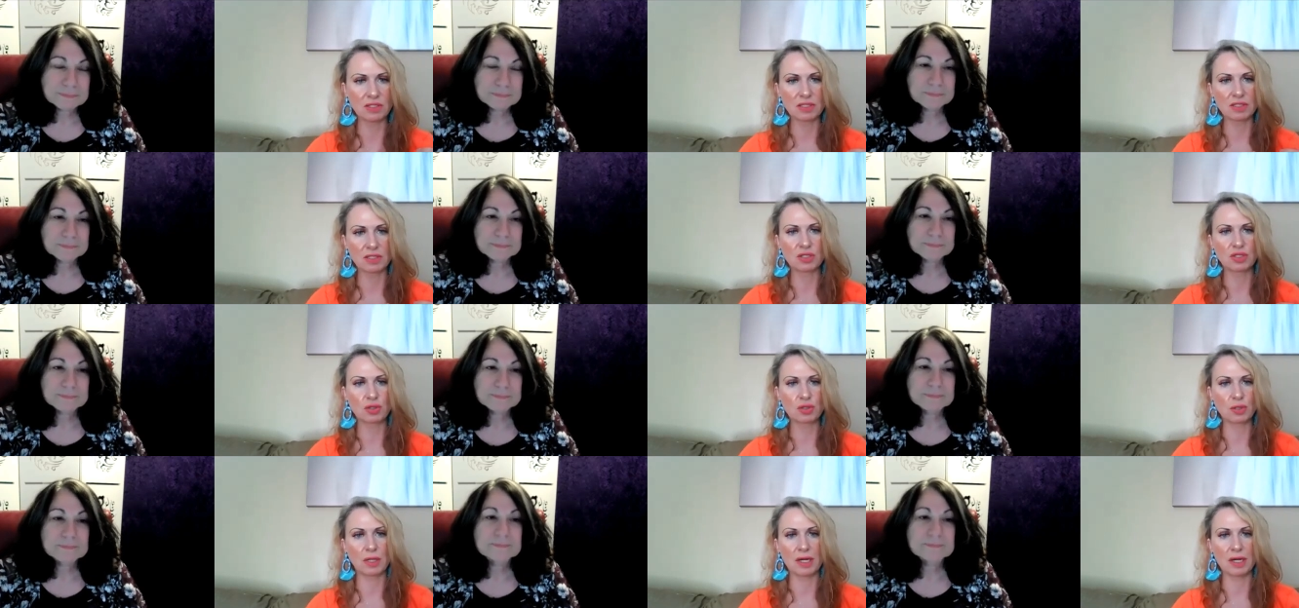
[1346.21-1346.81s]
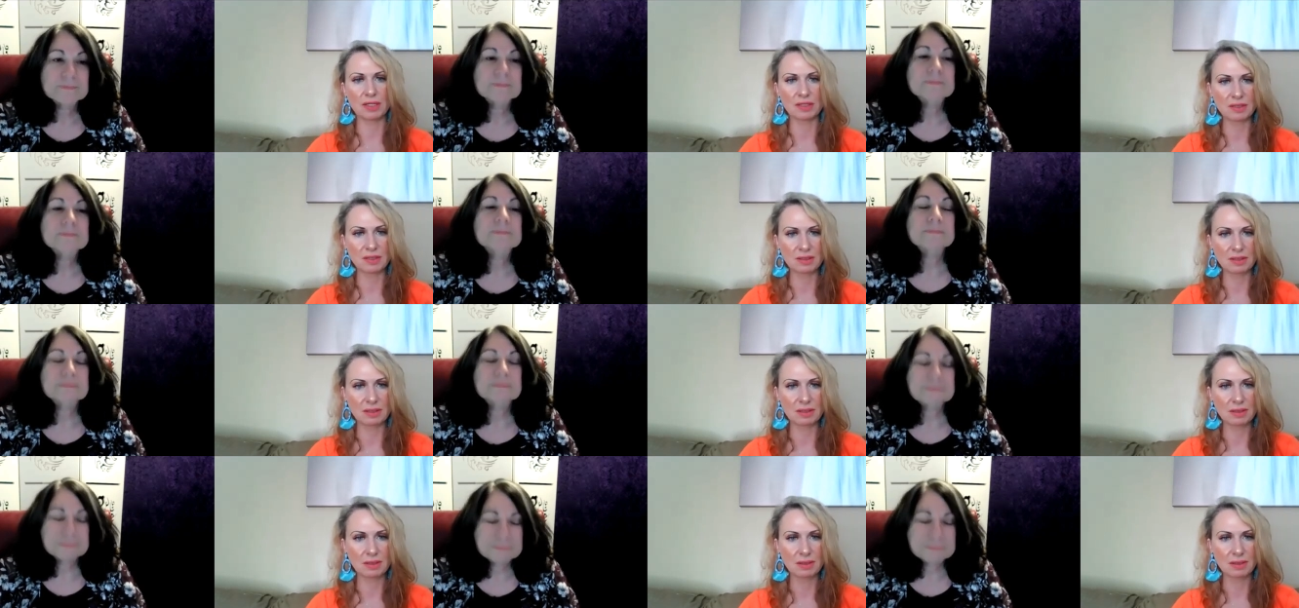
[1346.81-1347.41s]
Speaker 1: and just
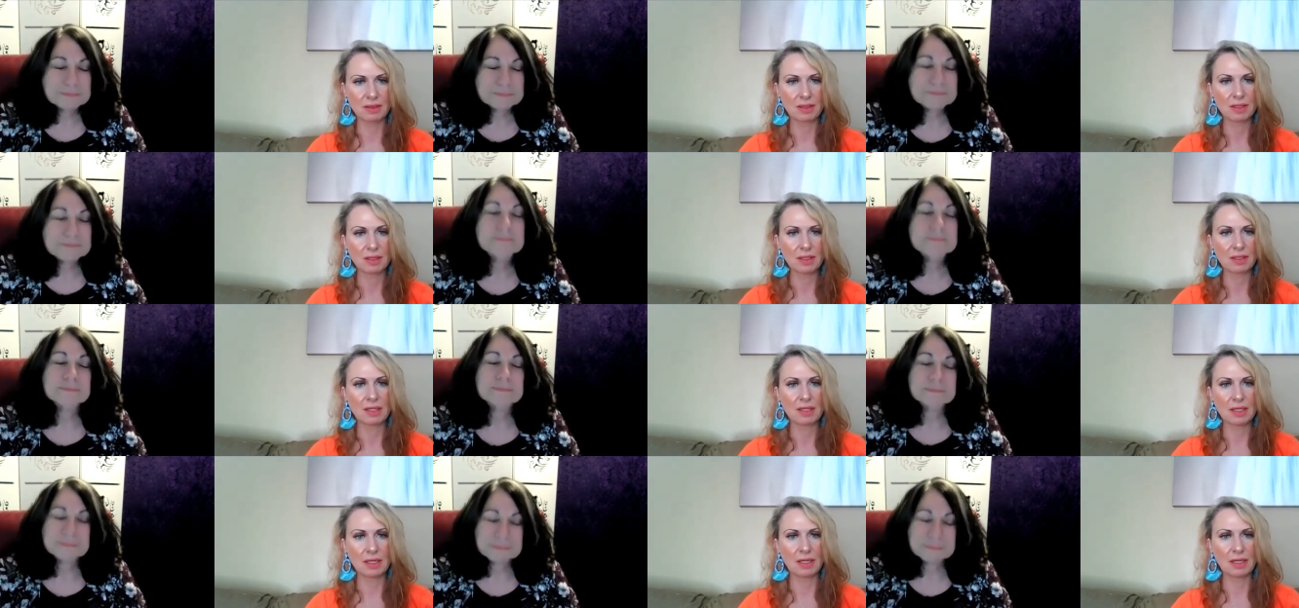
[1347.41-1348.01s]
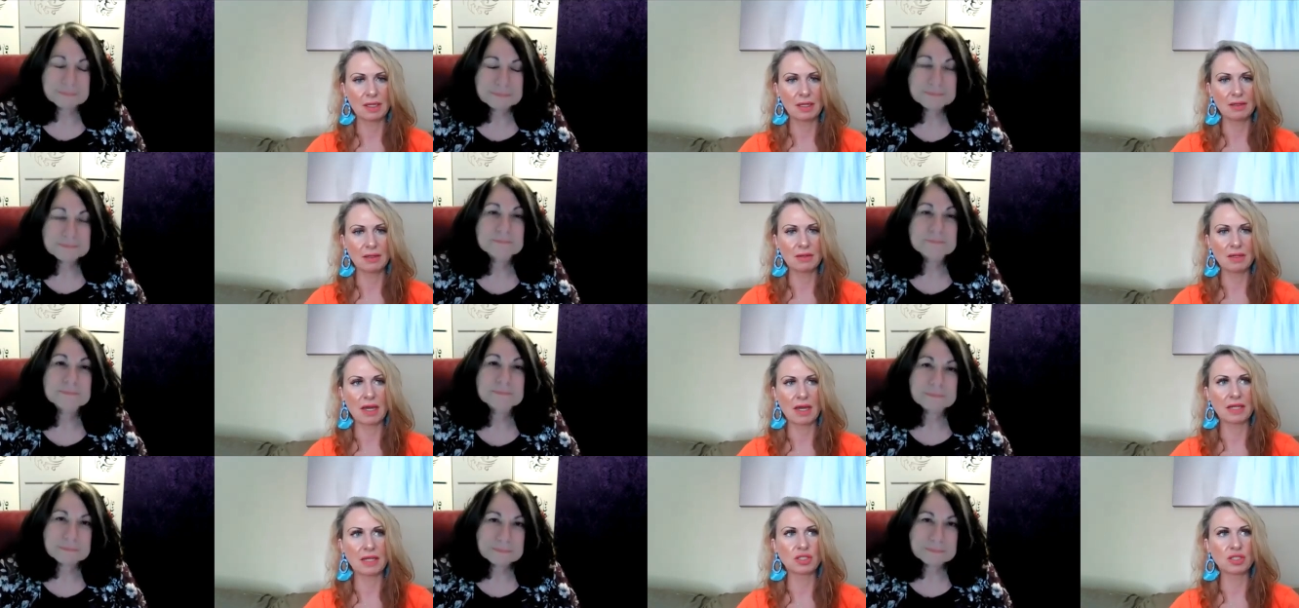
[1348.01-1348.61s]
trust.
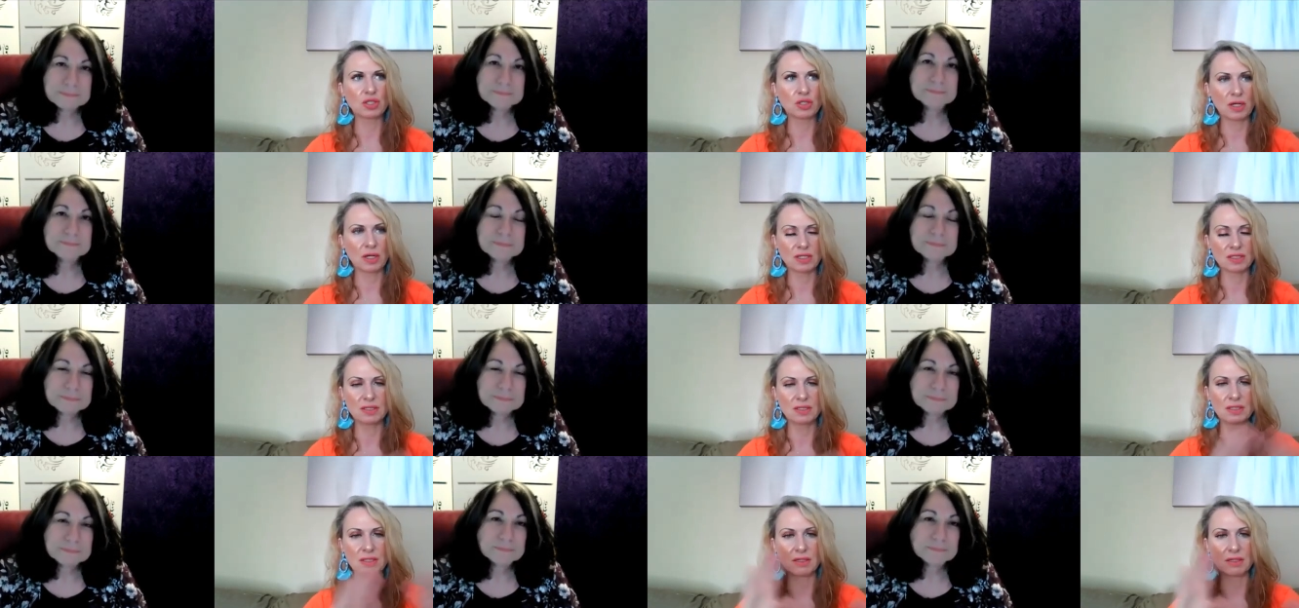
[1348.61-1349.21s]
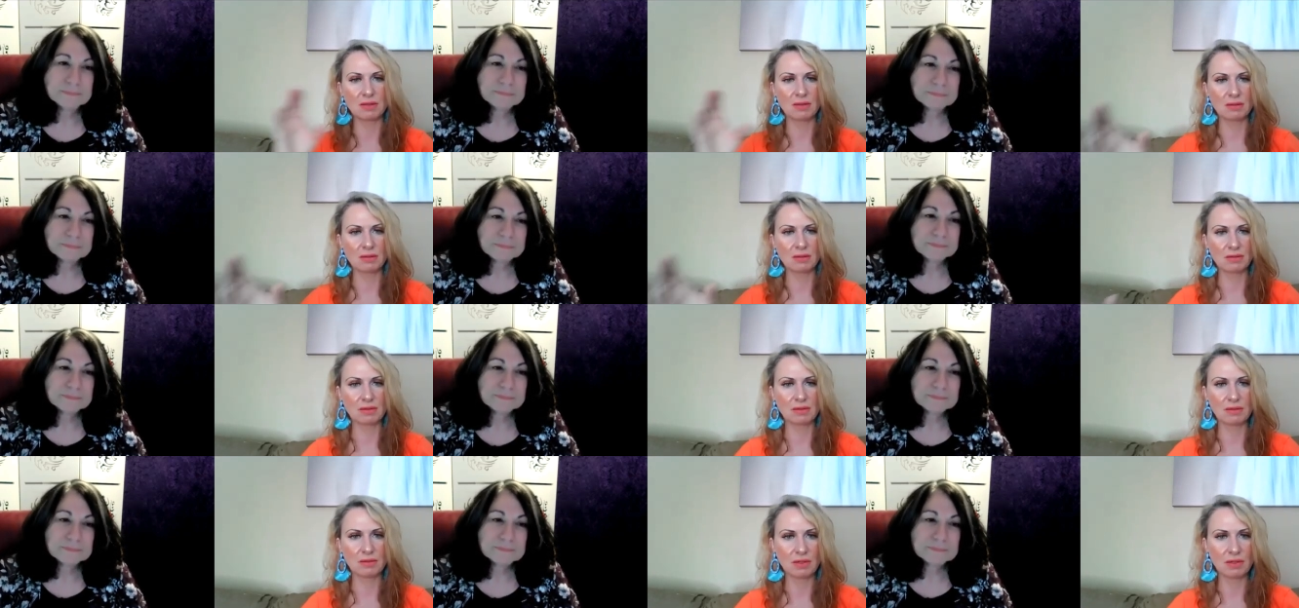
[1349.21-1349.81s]
And I just trust in
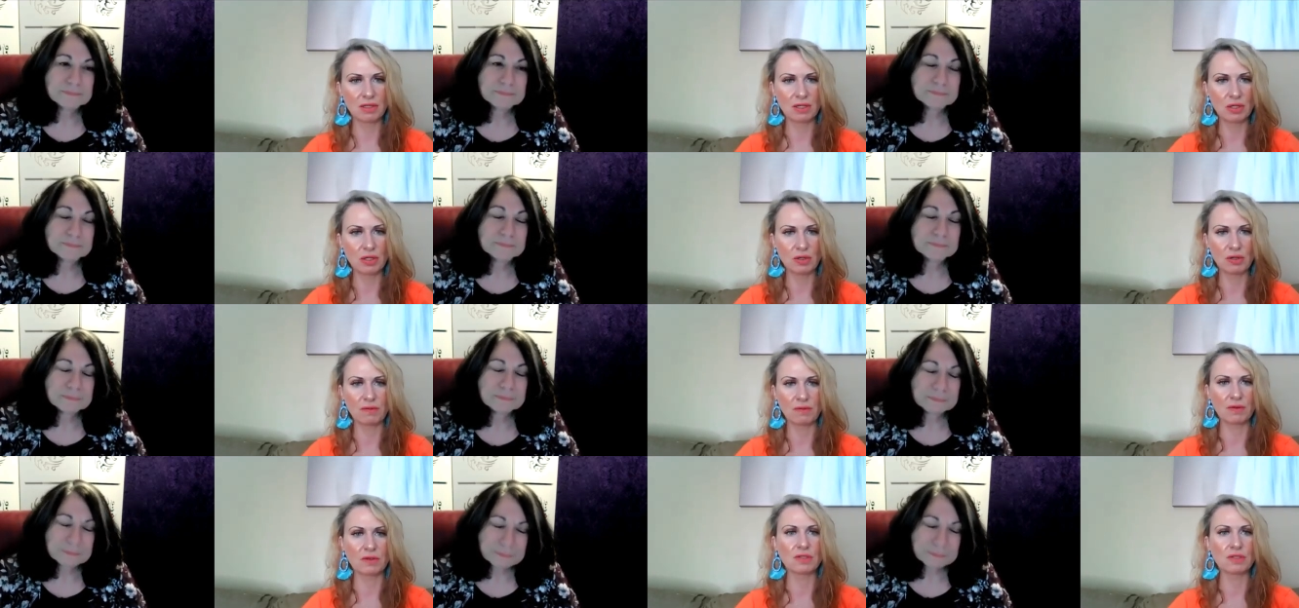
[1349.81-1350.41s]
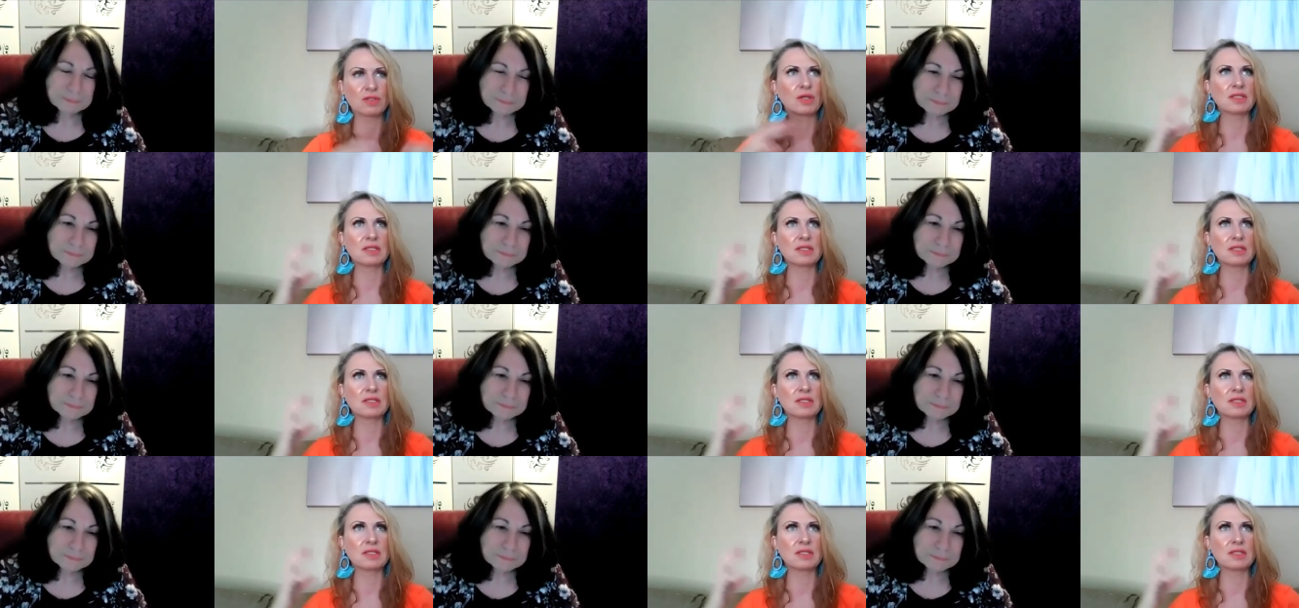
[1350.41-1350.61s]
the universe,